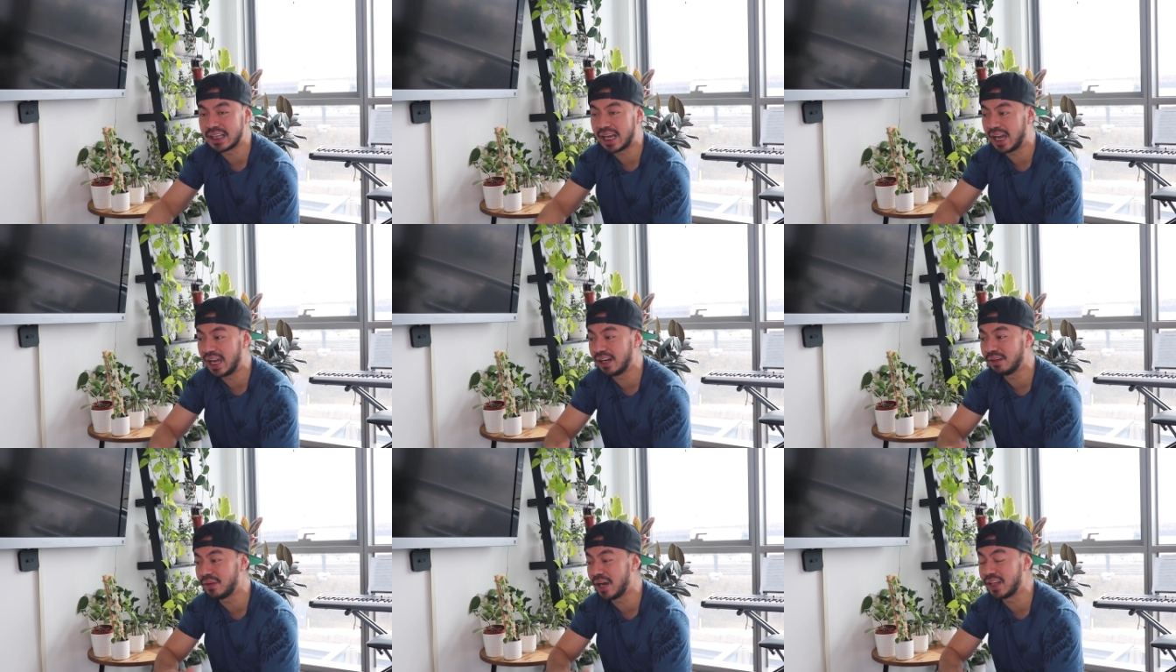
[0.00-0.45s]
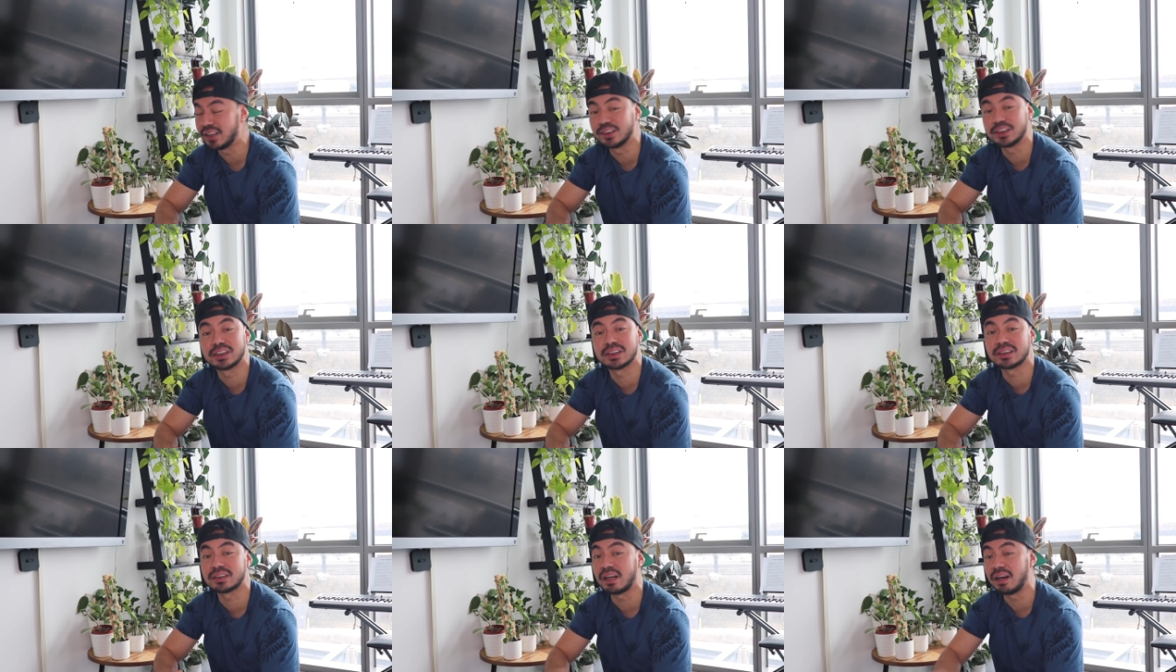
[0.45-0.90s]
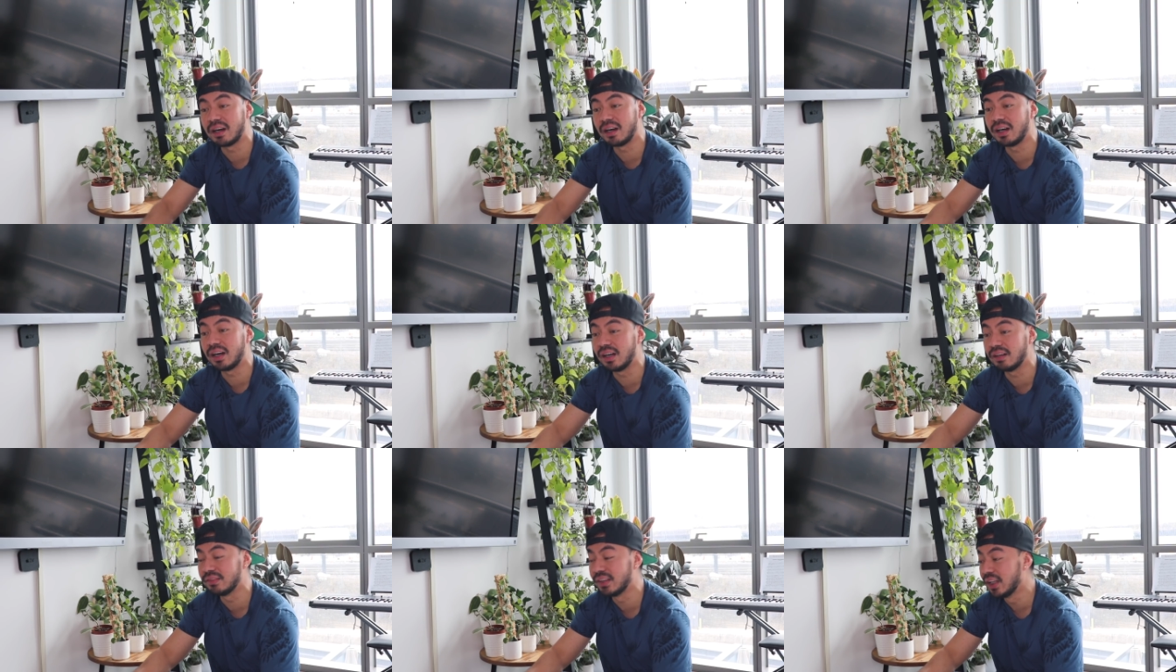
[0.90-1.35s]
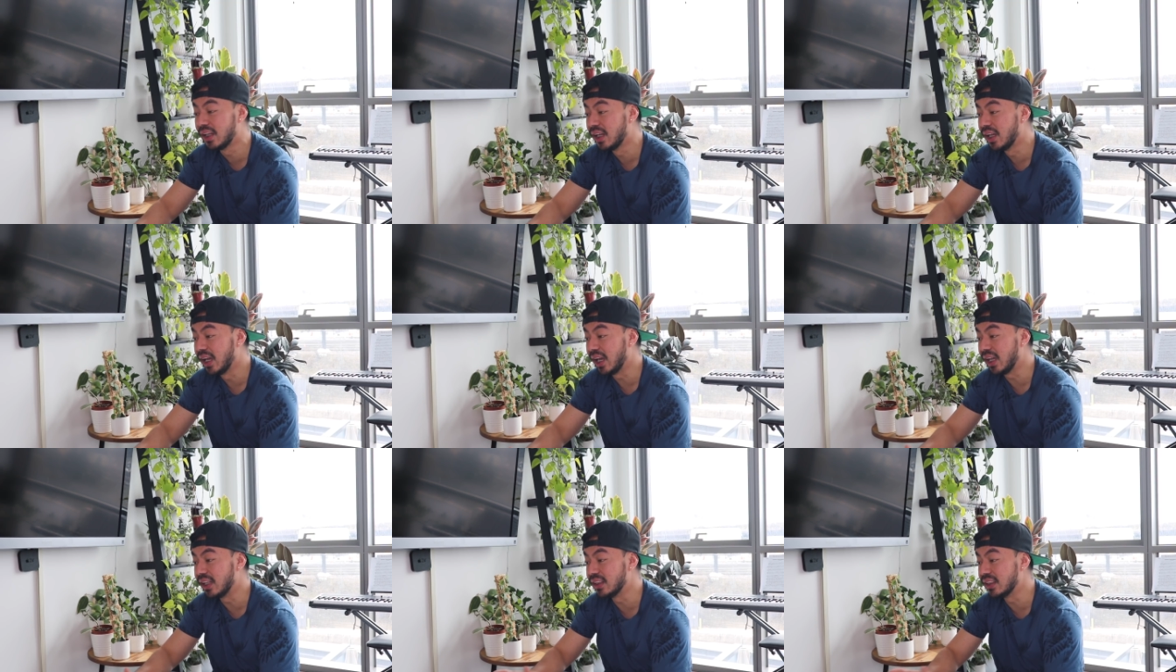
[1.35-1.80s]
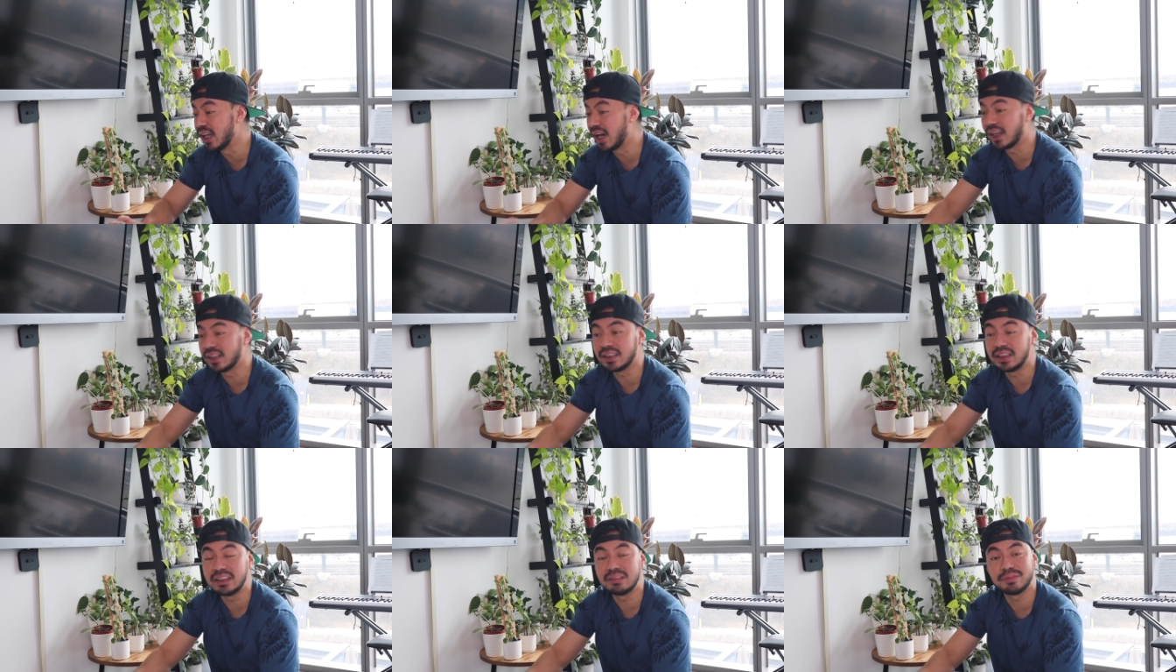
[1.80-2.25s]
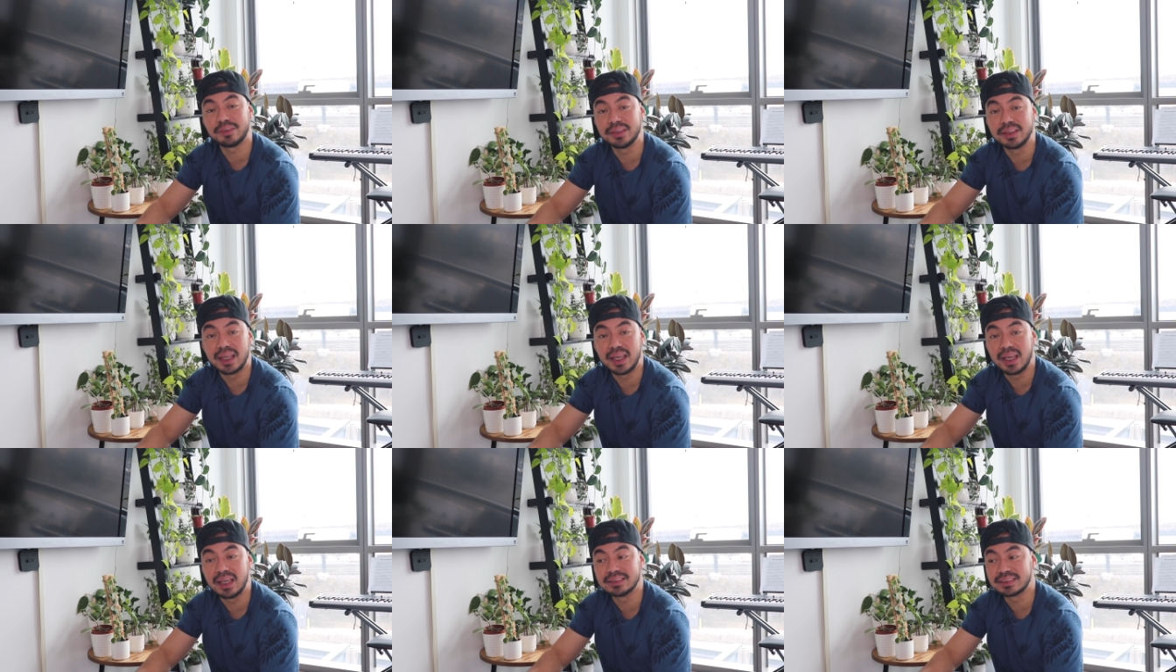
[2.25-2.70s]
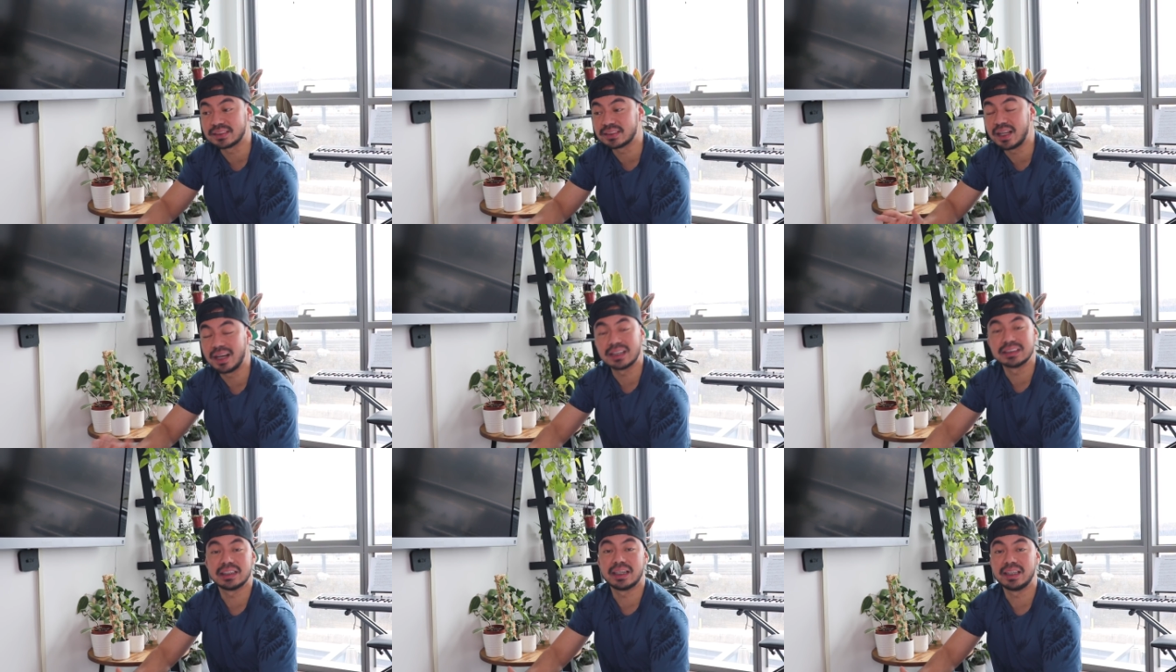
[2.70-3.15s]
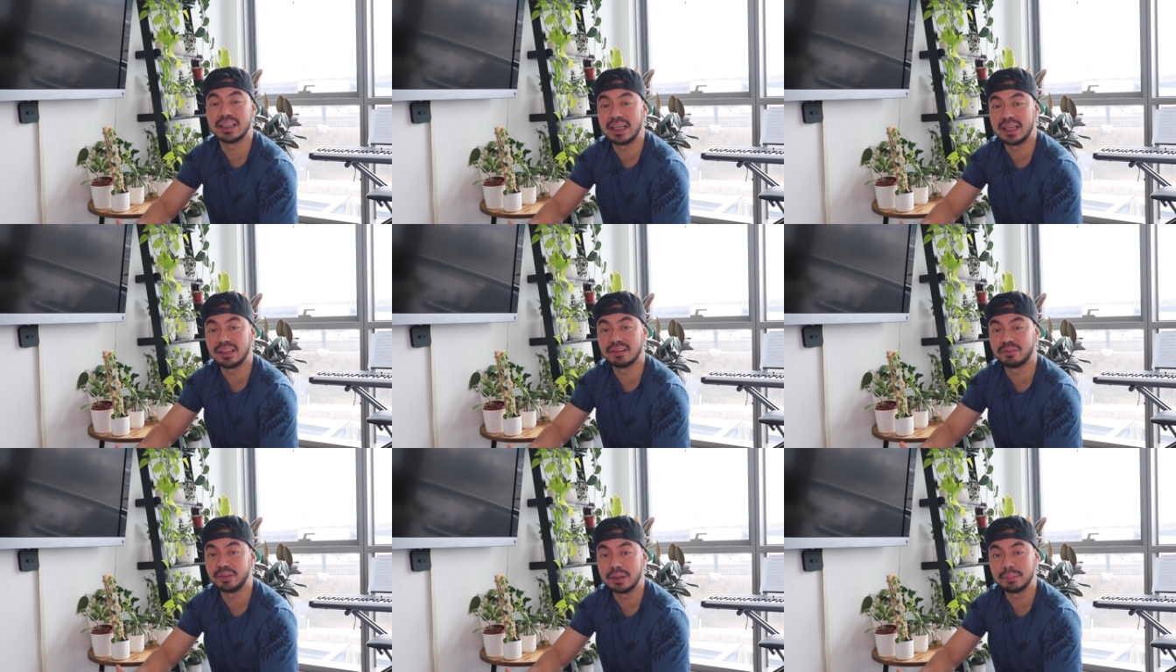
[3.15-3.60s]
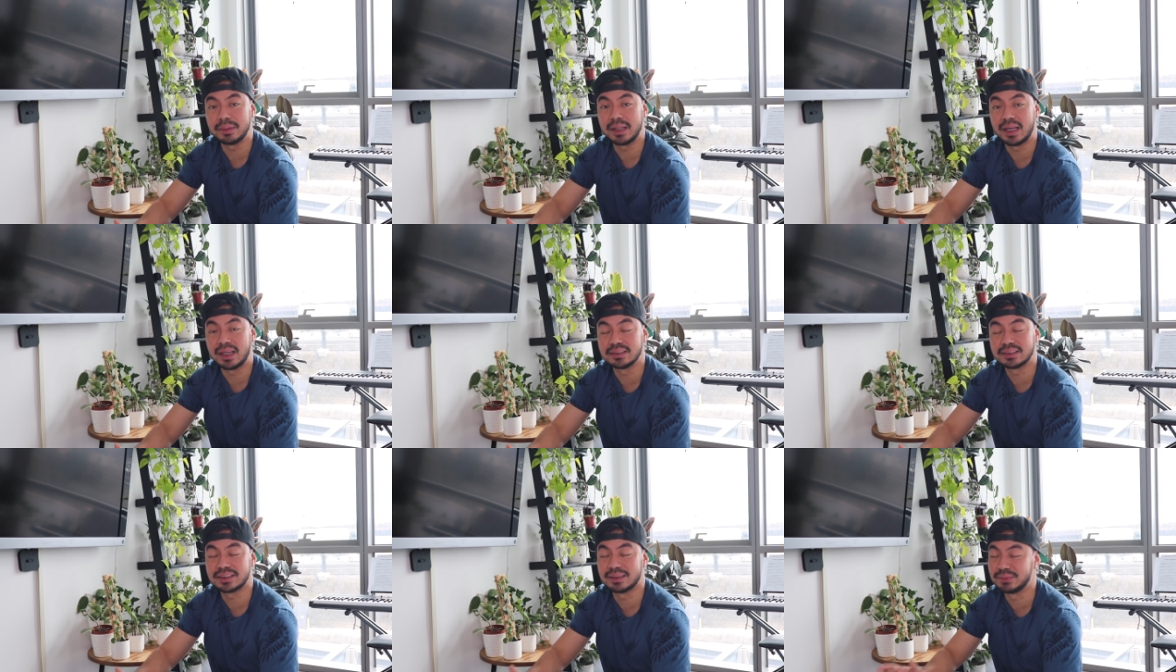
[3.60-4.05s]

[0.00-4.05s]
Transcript: I rather starve and not eat for days as long as I get free plans.